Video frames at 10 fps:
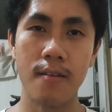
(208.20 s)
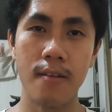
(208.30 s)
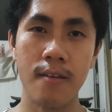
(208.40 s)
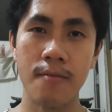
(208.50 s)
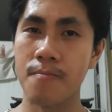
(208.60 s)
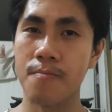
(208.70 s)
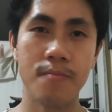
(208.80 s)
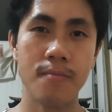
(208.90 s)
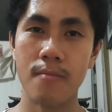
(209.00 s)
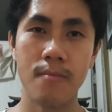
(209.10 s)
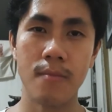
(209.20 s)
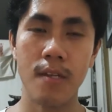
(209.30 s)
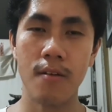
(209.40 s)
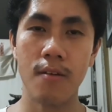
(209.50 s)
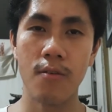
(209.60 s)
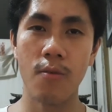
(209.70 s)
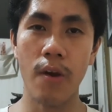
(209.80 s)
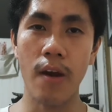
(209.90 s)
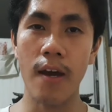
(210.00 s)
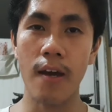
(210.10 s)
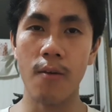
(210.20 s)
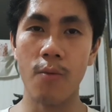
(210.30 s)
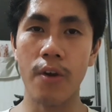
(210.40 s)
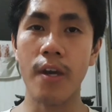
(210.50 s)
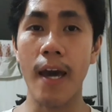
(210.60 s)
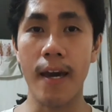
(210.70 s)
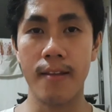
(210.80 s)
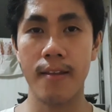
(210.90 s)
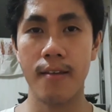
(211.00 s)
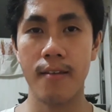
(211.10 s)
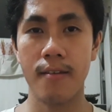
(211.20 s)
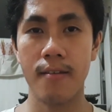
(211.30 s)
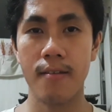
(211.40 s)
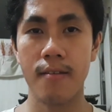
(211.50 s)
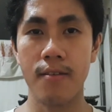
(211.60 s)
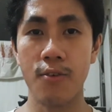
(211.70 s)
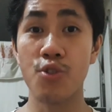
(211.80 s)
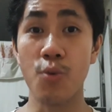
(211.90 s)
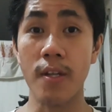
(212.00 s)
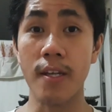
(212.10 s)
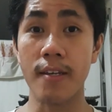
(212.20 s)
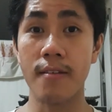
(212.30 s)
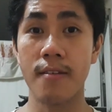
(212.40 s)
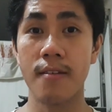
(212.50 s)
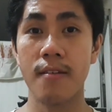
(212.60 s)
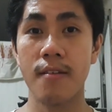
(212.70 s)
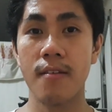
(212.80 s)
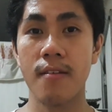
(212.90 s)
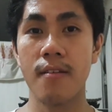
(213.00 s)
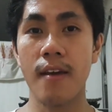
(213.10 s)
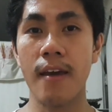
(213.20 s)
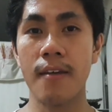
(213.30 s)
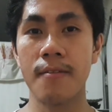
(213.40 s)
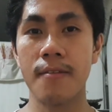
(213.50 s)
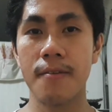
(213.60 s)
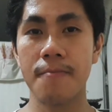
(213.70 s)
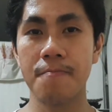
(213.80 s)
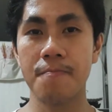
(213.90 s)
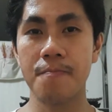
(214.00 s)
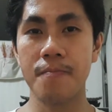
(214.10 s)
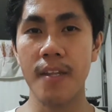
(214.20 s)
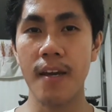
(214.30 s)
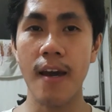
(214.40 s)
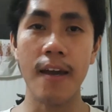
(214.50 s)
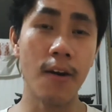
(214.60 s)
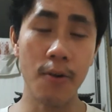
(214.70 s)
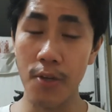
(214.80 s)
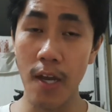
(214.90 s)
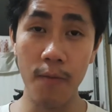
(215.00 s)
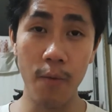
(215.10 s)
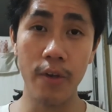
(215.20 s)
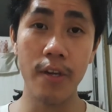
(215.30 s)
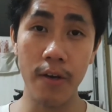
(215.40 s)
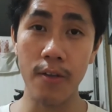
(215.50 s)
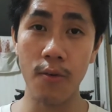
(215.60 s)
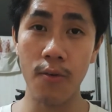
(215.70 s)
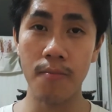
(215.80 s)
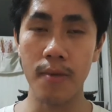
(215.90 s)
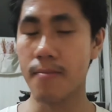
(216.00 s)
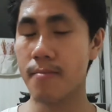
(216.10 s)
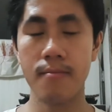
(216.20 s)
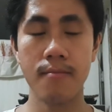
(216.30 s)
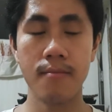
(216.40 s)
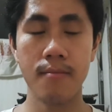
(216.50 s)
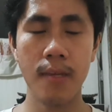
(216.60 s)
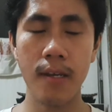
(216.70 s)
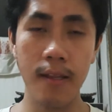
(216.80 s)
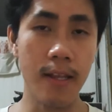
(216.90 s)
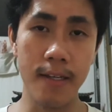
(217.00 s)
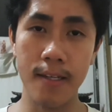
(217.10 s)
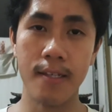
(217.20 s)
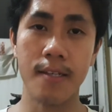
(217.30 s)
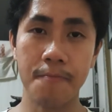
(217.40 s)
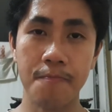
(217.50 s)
in where I work at usually and I also have work here at home but nonetheless